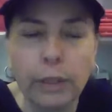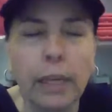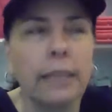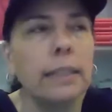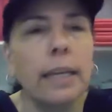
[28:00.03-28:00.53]
to
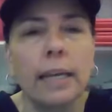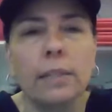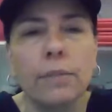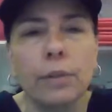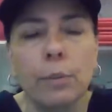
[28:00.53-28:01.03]
90
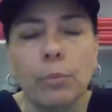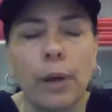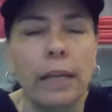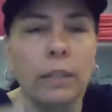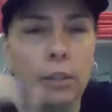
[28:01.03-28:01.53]
days for your
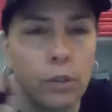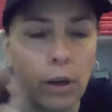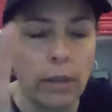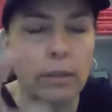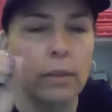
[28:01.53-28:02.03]
brain to
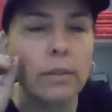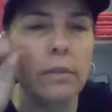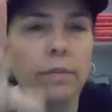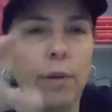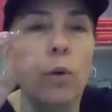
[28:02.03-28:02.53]
start
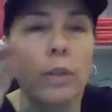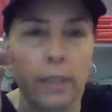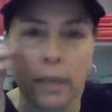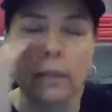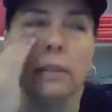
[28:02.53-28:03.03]

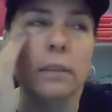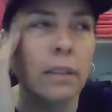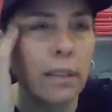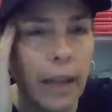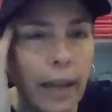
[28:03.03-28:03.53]
focusing.
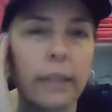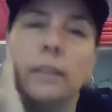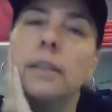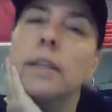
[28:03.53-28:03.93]
Okay?